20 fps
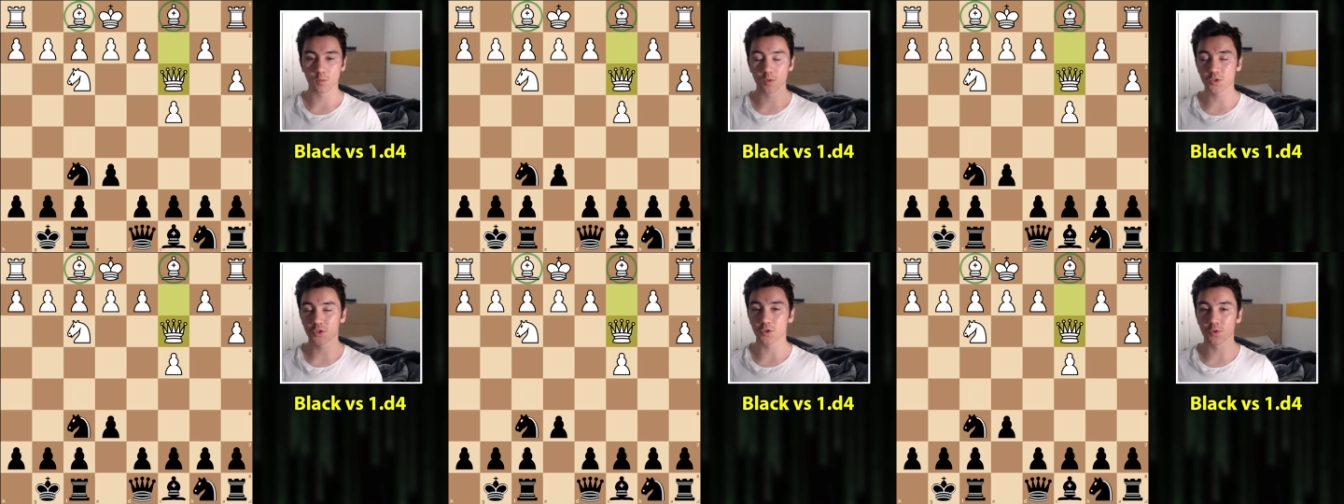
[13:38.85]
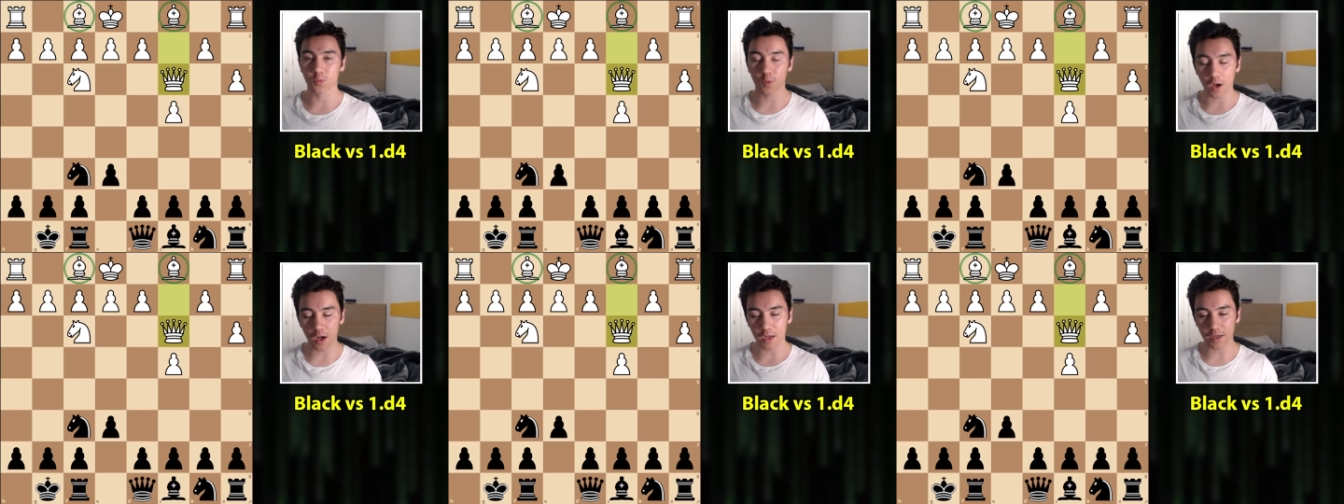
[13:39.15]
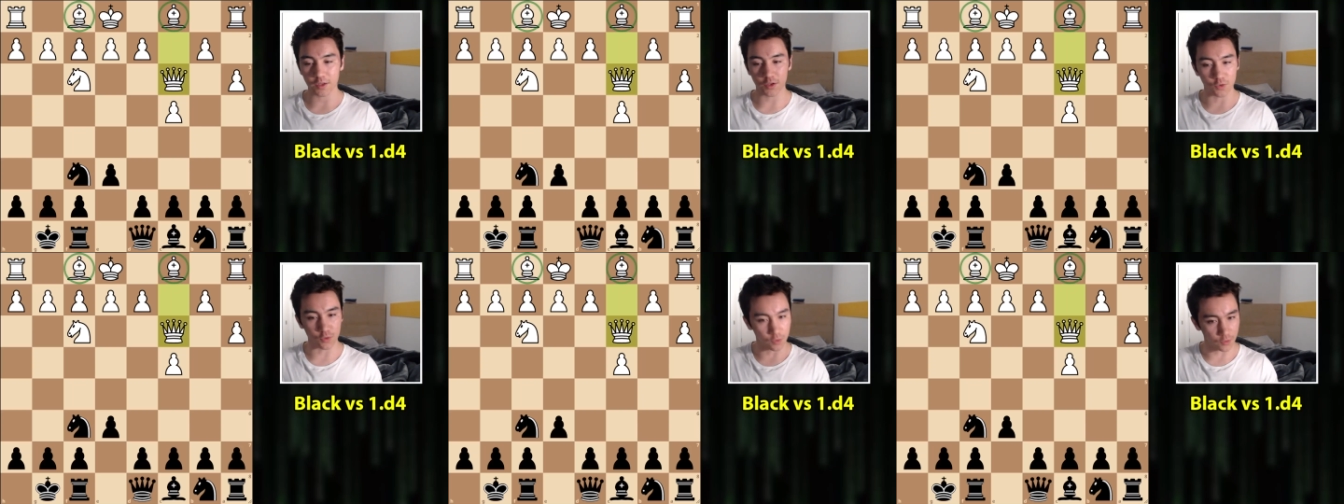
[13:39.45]
Which is why,
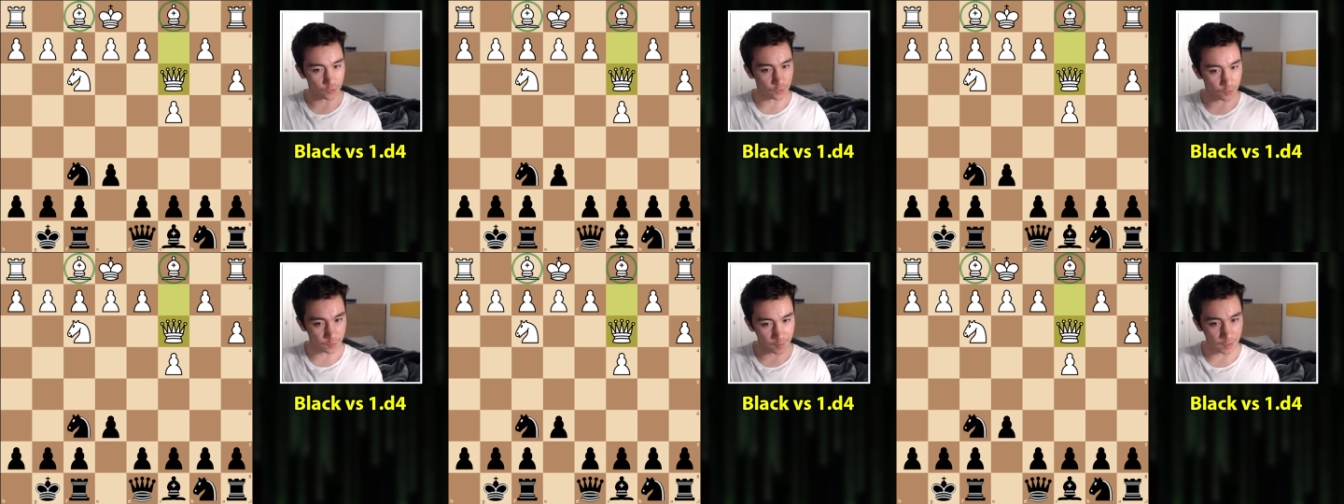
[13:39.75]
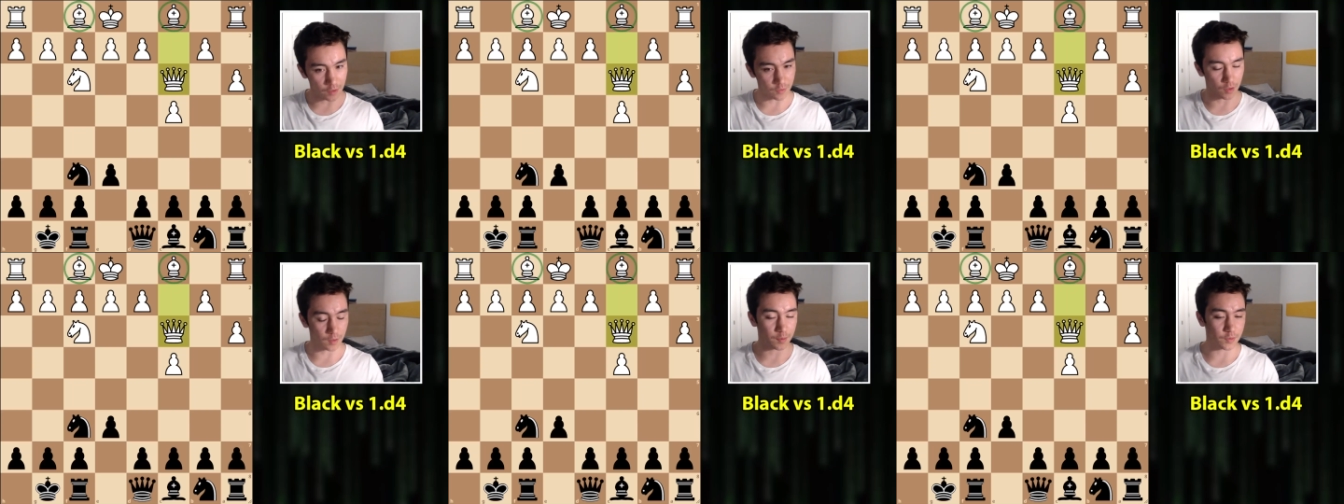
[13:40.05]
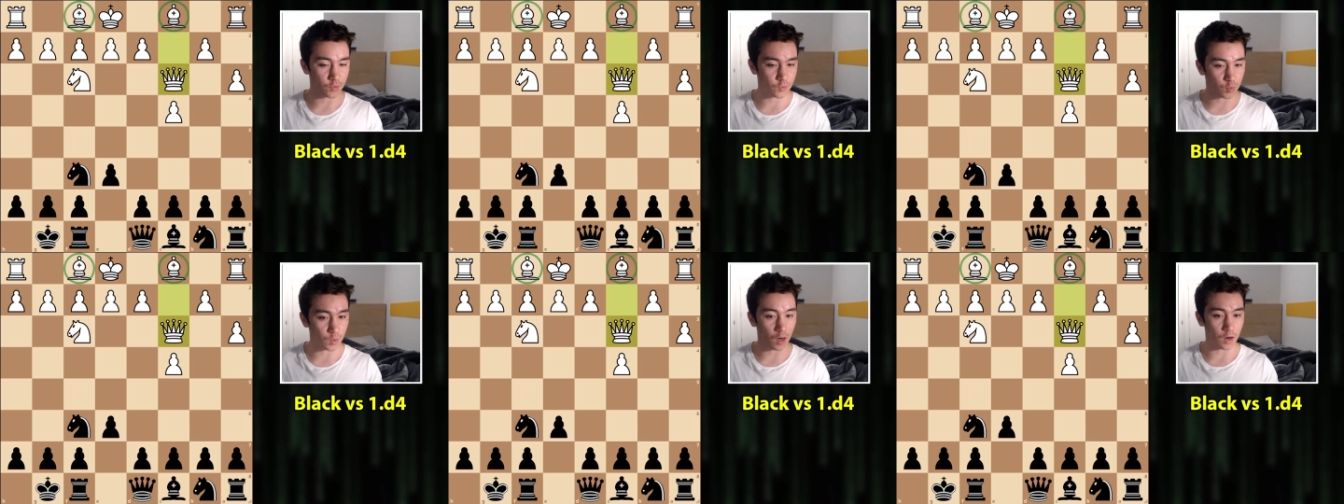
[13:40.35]
you know, this was my
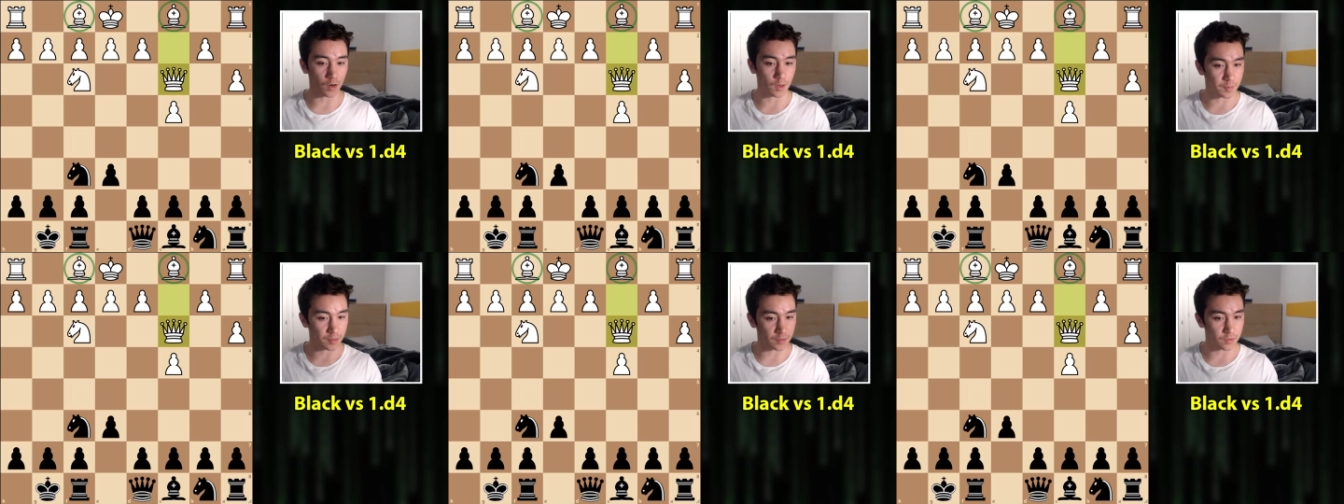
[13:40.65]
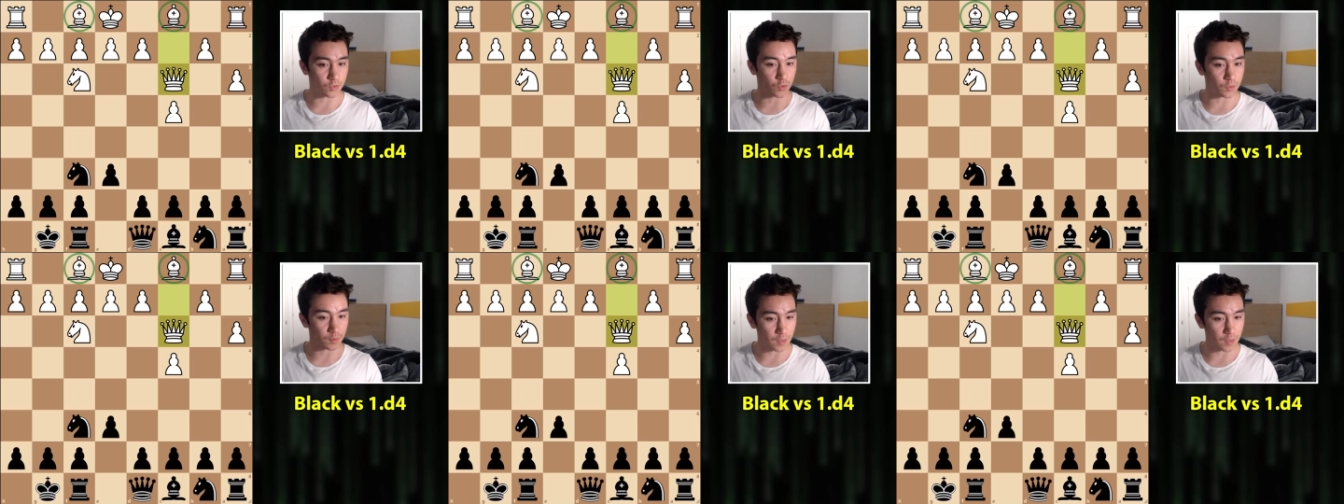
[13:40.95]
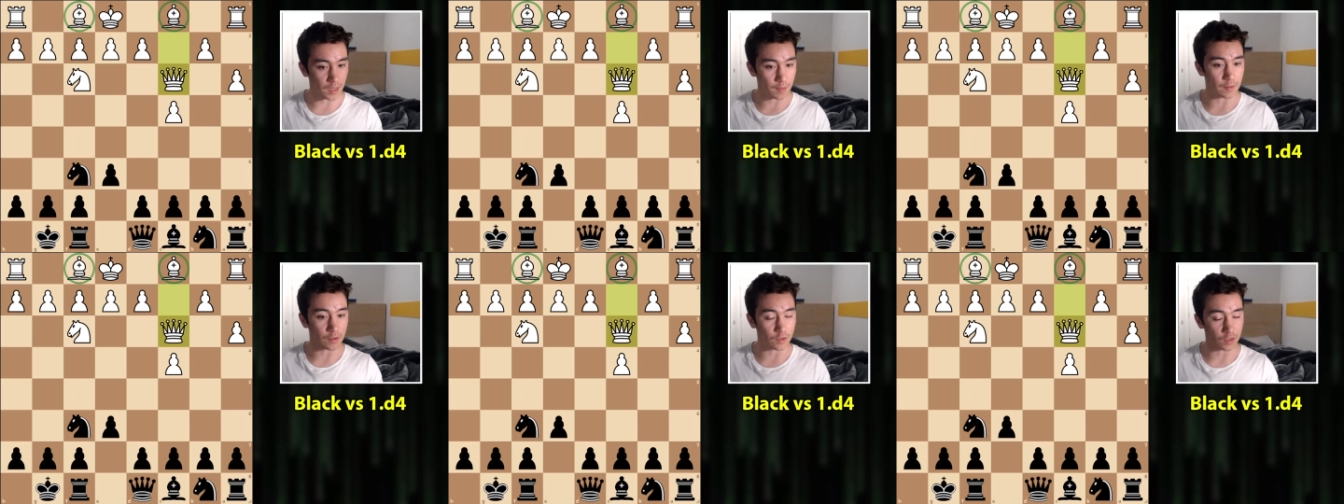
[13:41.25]
repertoire up until
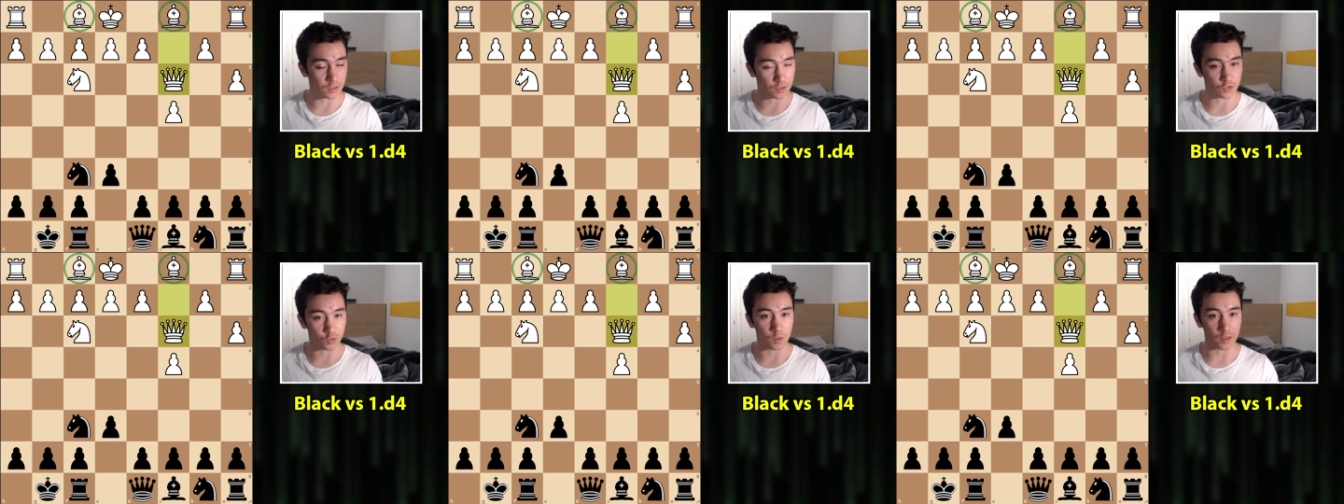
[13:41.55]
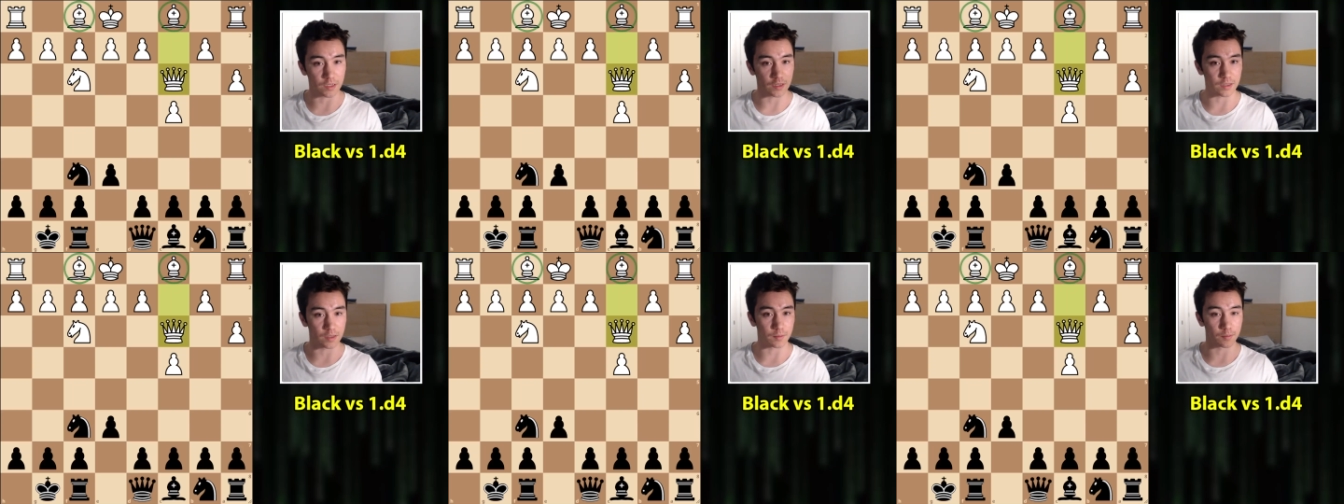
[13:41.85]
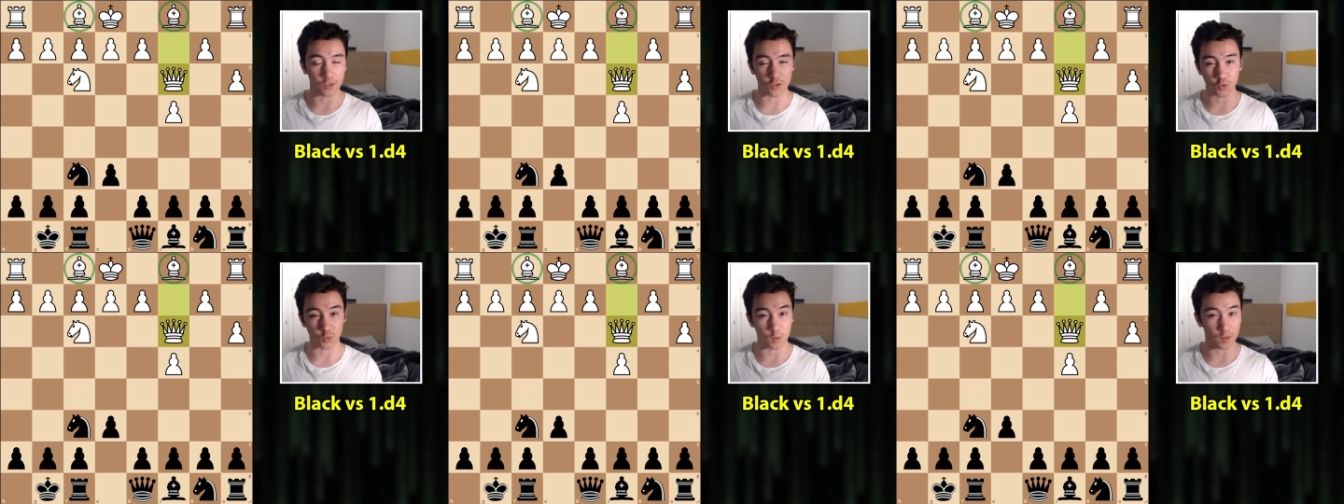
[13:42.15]
maybe like 20
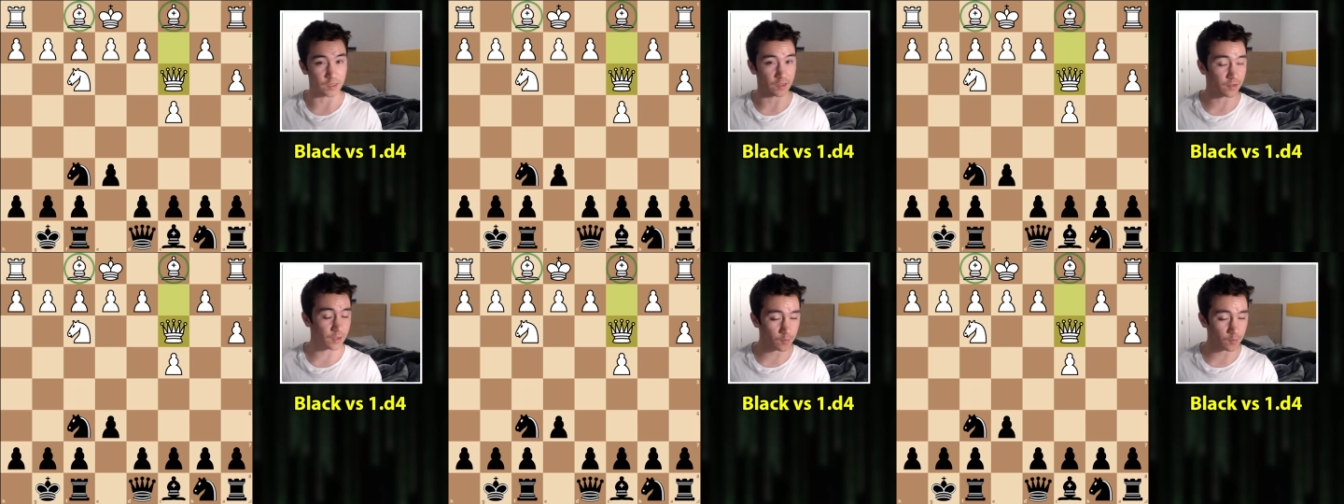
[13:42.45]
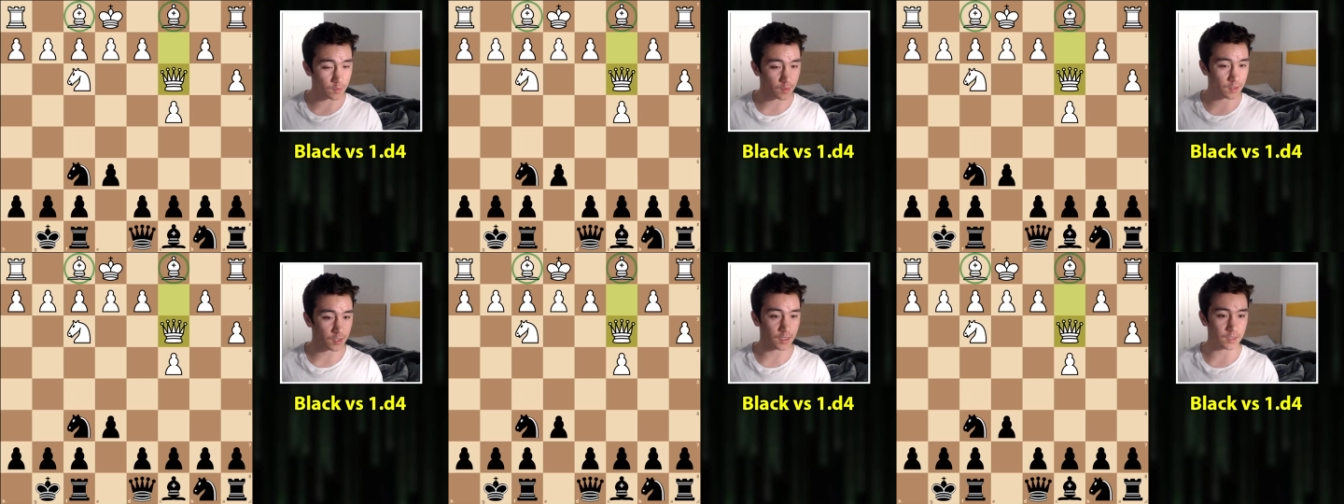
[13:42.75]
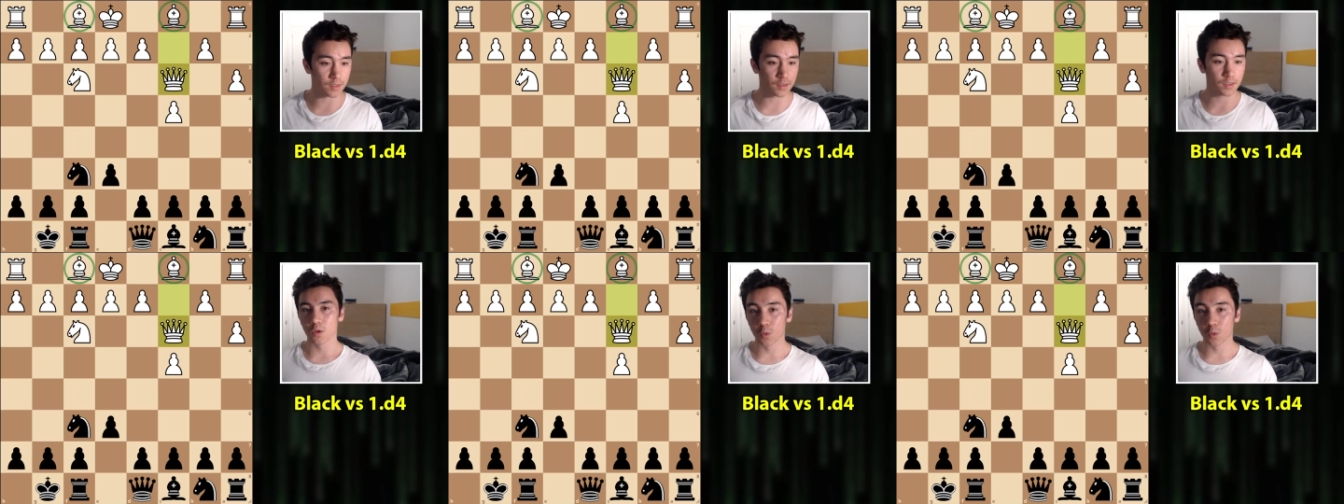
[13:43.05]
mid-2017.